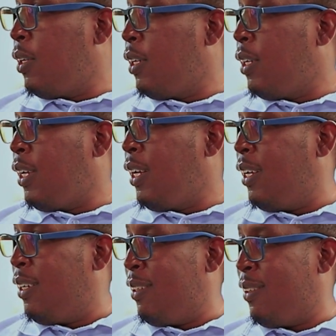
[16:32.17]

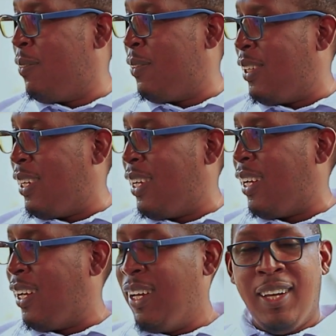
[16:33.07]
Okay, let's
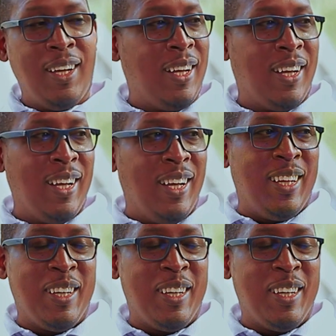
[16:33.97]
hear from experience.